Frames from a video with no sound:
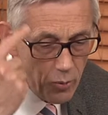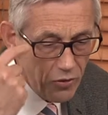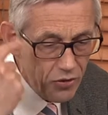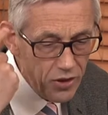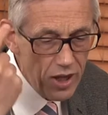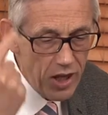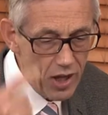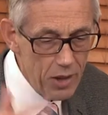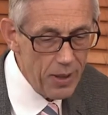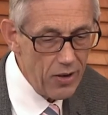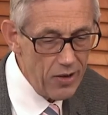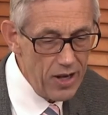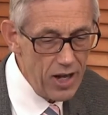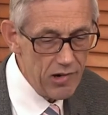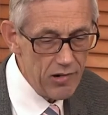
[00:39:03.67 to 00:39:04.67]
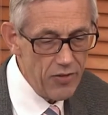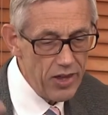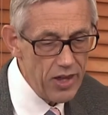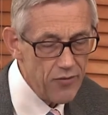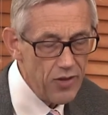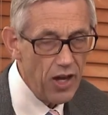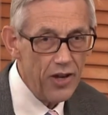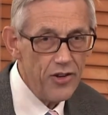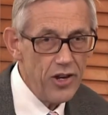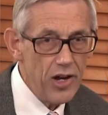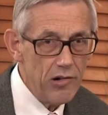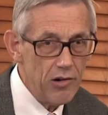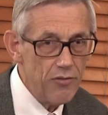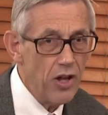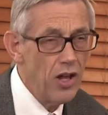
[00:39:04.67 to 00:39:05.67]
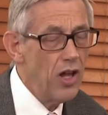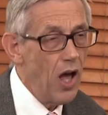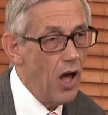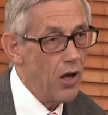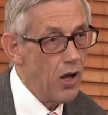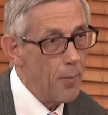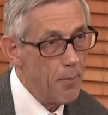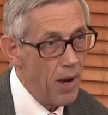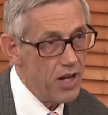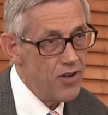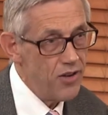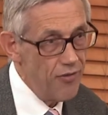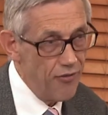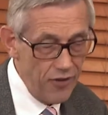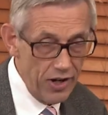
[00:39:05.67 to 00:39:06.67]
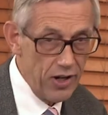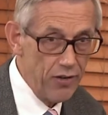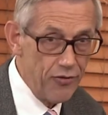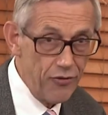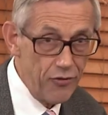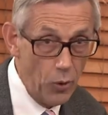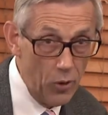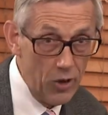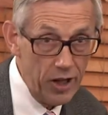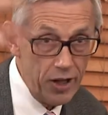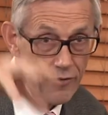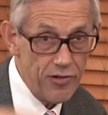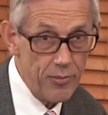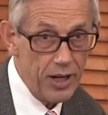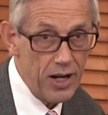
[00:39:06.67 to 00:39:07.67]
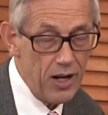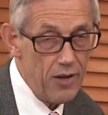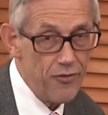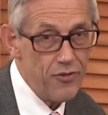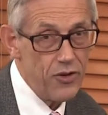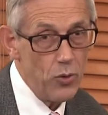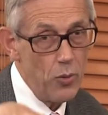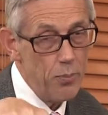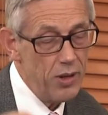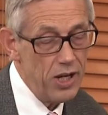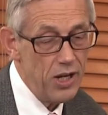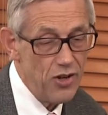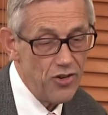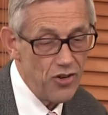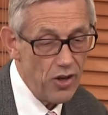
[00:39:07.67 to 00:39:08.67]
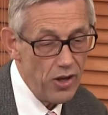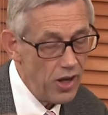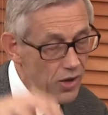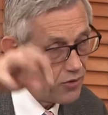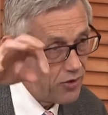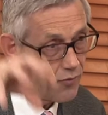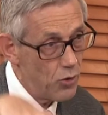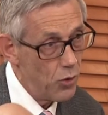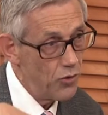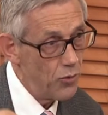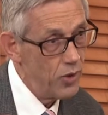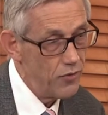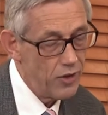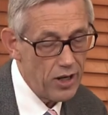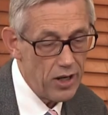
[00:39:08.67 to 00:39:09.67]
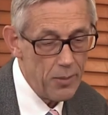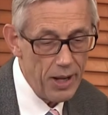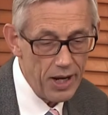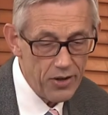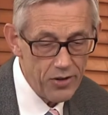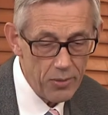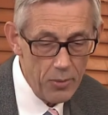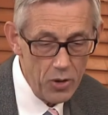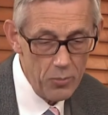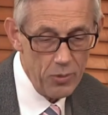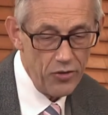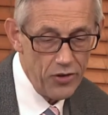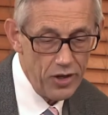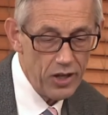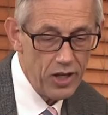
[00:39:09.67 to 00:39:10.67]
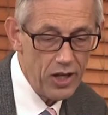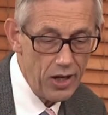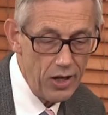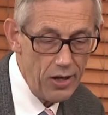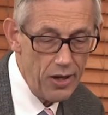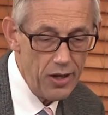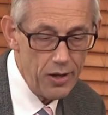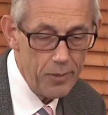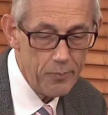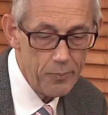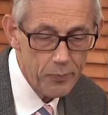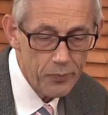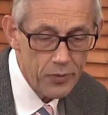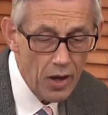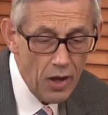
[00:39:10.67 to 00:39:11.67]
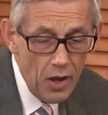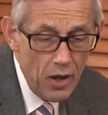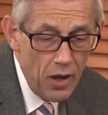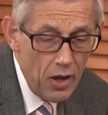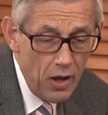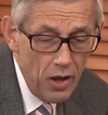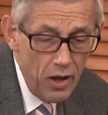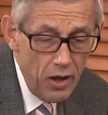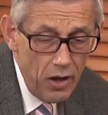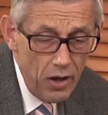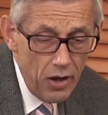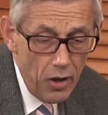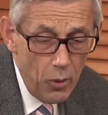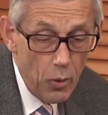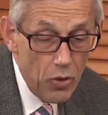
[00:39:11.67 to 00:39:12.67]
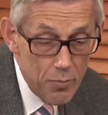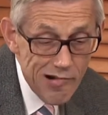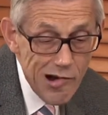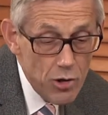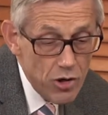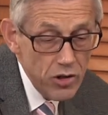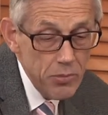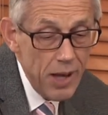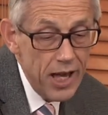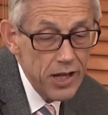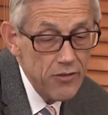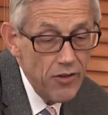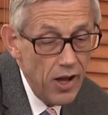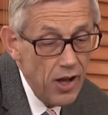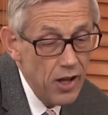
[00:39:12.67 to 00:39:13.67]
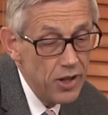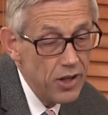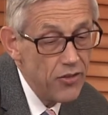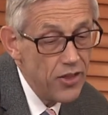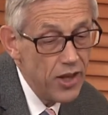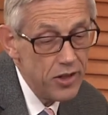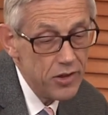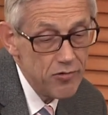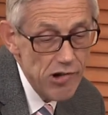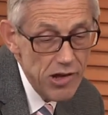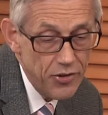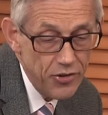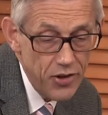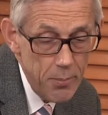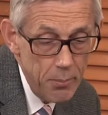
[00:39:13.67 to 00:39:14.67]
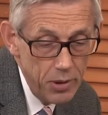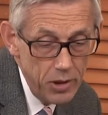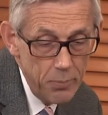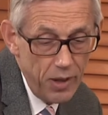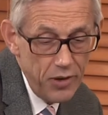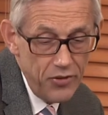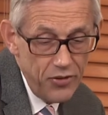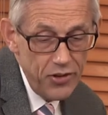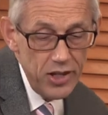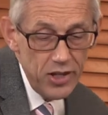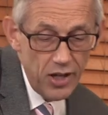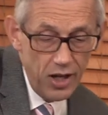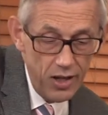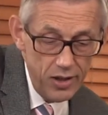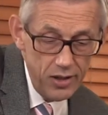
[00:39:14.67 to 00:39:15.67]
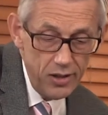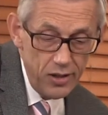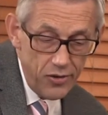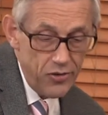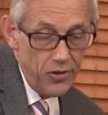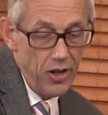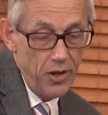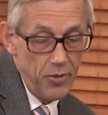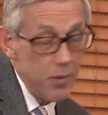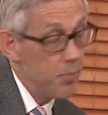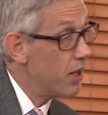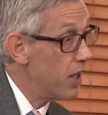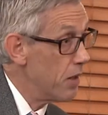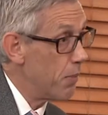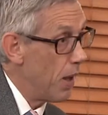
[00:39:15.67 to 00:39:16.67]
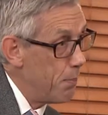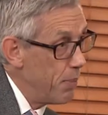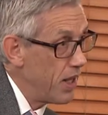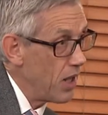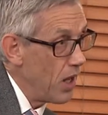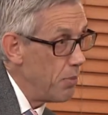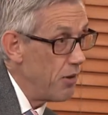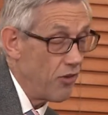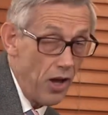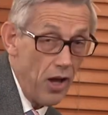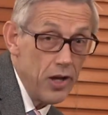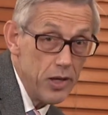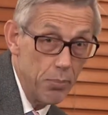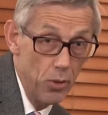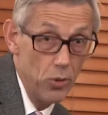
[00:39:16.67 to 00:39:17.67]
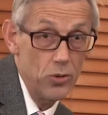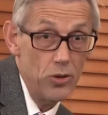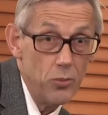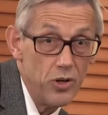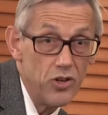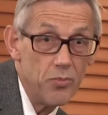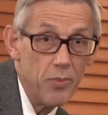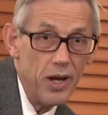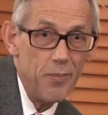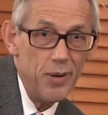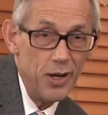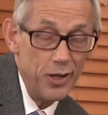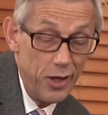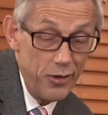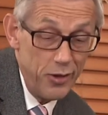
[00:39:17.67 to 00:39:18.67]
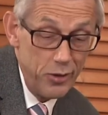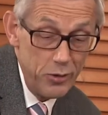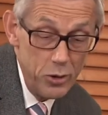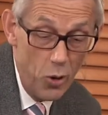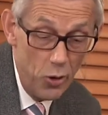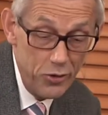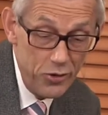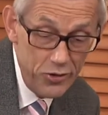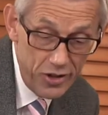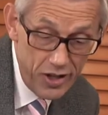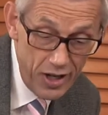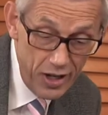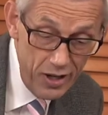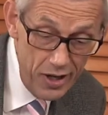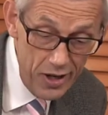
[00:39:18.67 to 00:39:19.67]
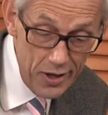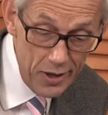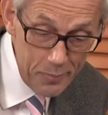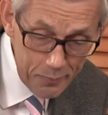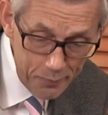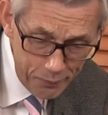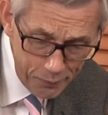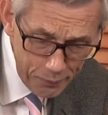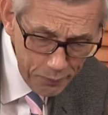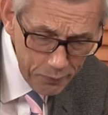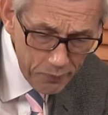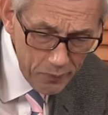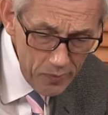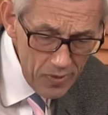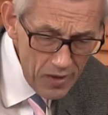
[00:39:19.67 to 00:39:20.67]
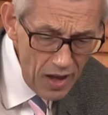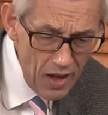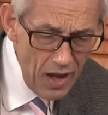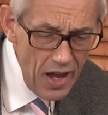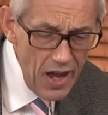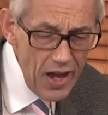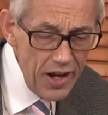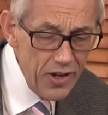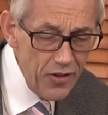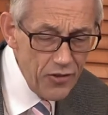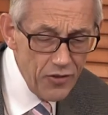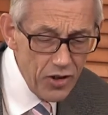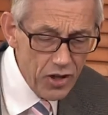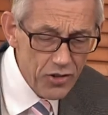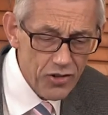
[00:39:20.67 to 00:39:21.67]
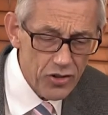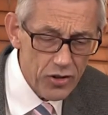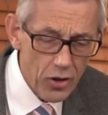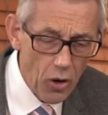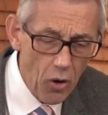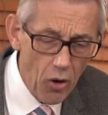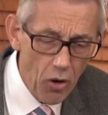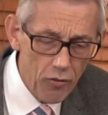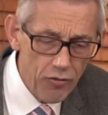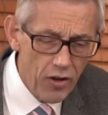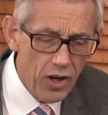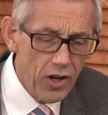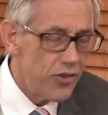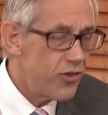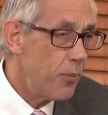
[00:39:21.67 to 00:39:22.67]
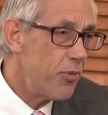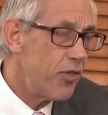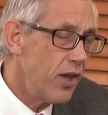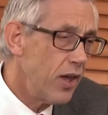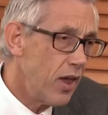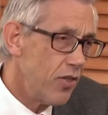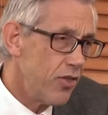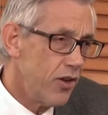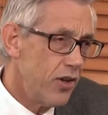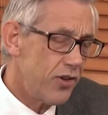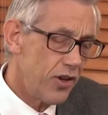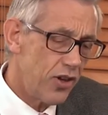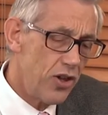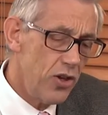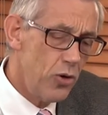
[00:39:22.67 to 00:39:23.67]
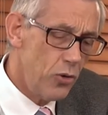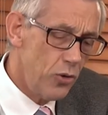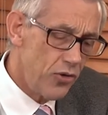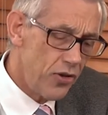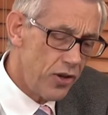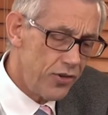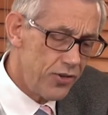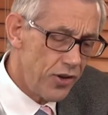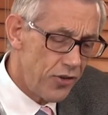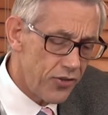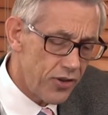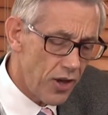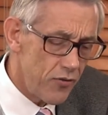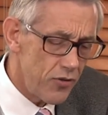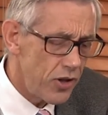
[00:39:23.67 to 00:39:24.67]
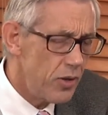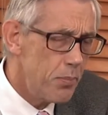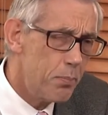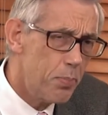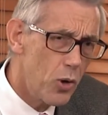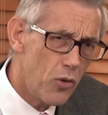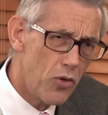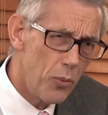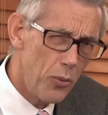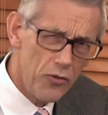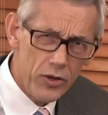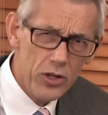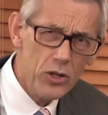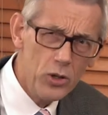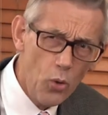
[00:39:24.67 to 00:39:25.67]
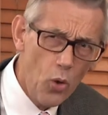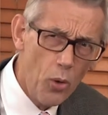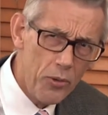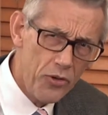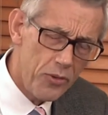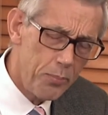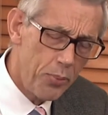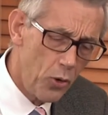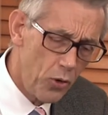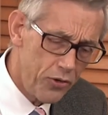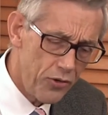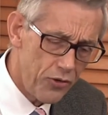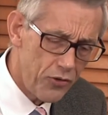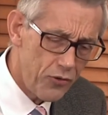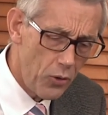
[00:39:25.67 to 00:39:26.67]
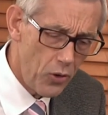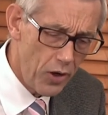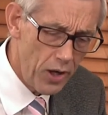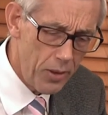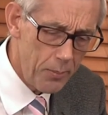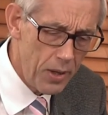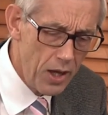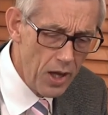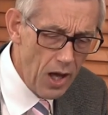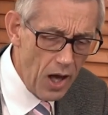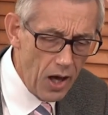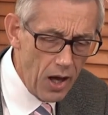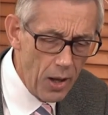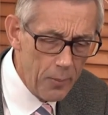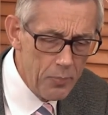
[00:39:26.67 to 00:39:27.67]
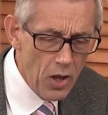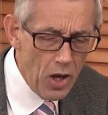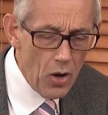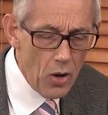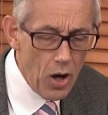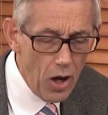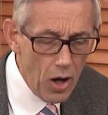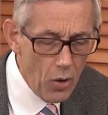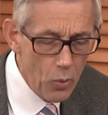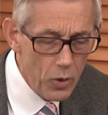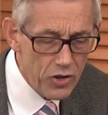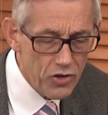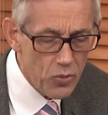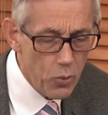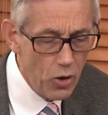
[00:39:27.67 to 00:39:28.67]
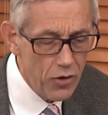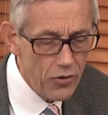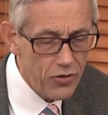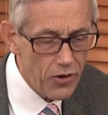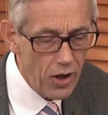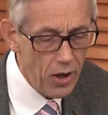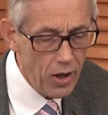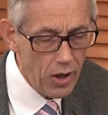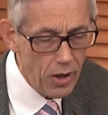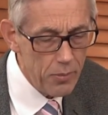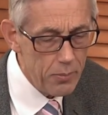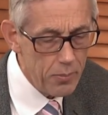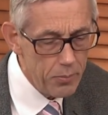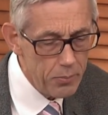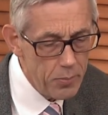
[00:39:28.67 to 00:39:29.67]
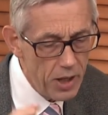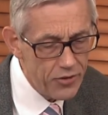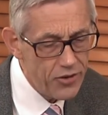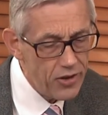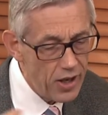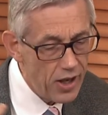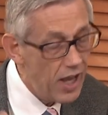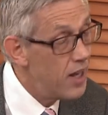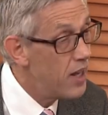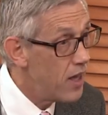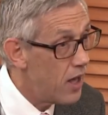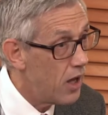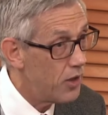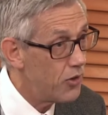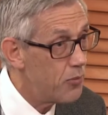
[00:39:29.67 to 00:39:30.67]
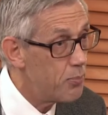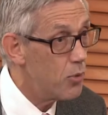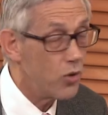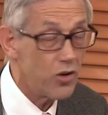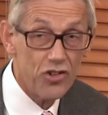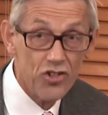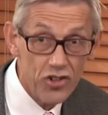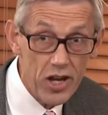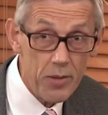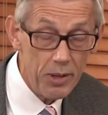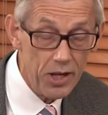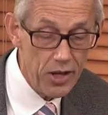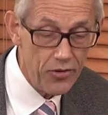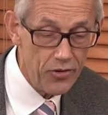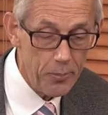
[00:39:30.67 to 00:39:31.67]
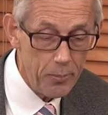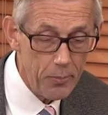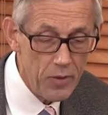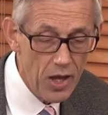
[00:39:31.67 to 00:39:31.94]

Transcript: was thinking about Lear, and the, the idea of a, a mighty figure falling from a cliff to a beach is, of course, one of the climactic moments in King Lear. Well, the broken man of iron is then reassembled by seagulls. Uh, they begin by picking up his eyeball, which may be another nod to King Lear. It is a version of something that Hughes had discovered in a book that was of enormous importance for him, um, uh, which was uh, Mircea Eliade's book, Shamanism.